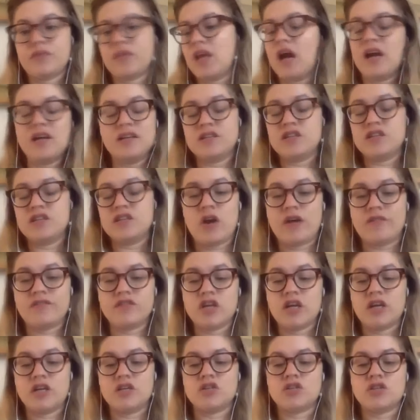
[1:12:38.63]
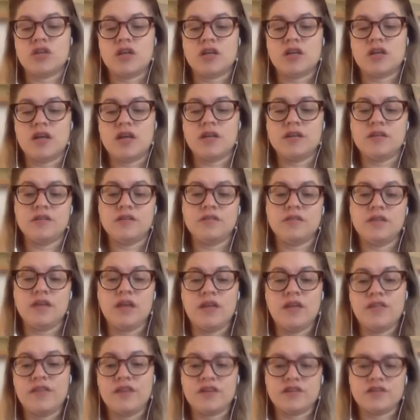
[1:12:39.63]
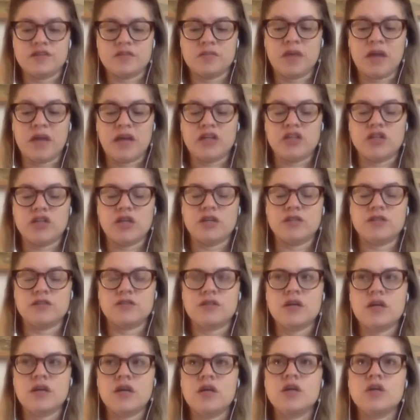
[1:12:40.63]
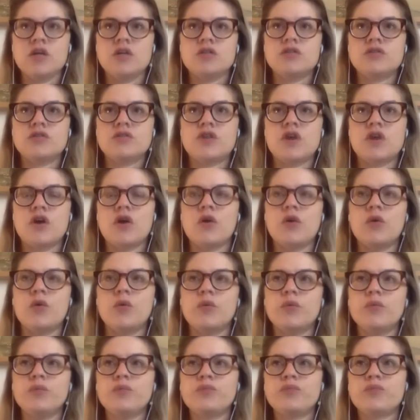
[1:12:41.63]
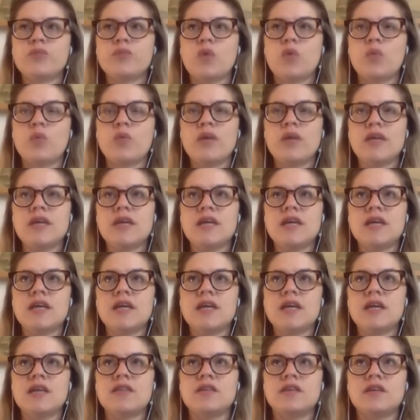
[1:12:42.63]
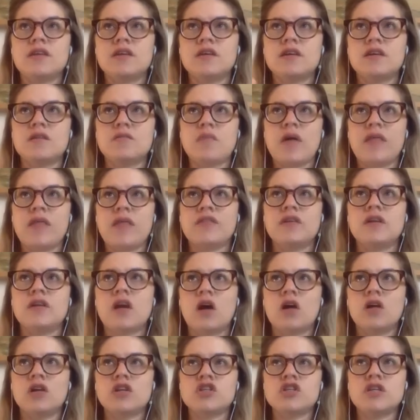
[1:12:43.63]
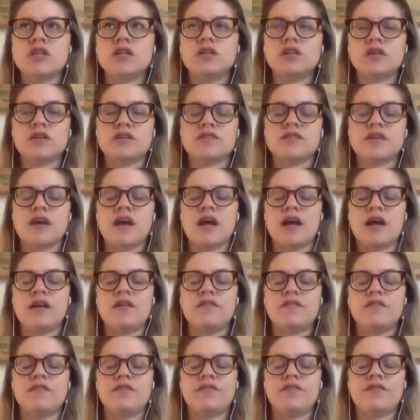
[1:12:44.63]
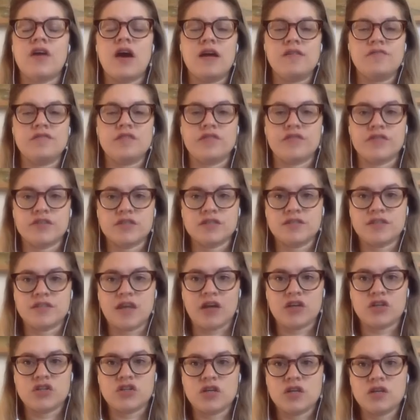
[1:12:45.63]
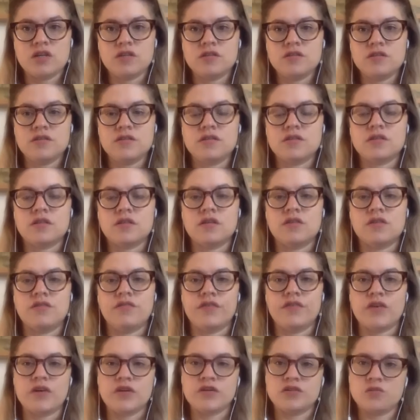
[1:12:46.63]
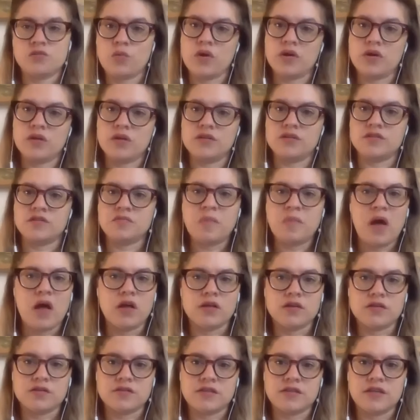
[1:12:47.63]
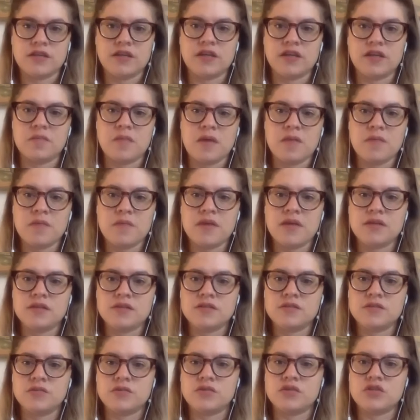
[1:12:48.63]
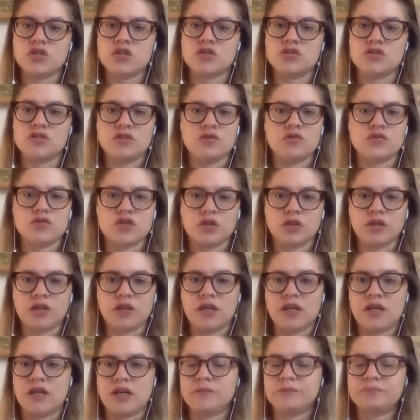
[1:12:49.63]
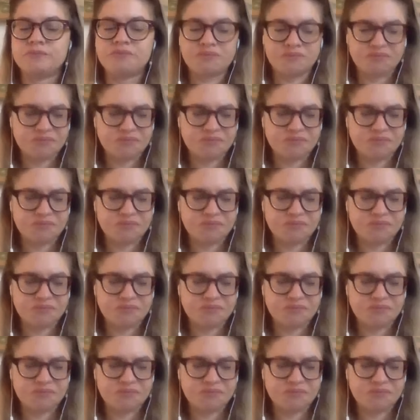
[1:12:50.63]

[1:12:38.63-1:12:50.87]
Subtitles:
And to drive change in their supply chains. So the methodology looks at five different sections. The first one is policy and commitments, which is usually,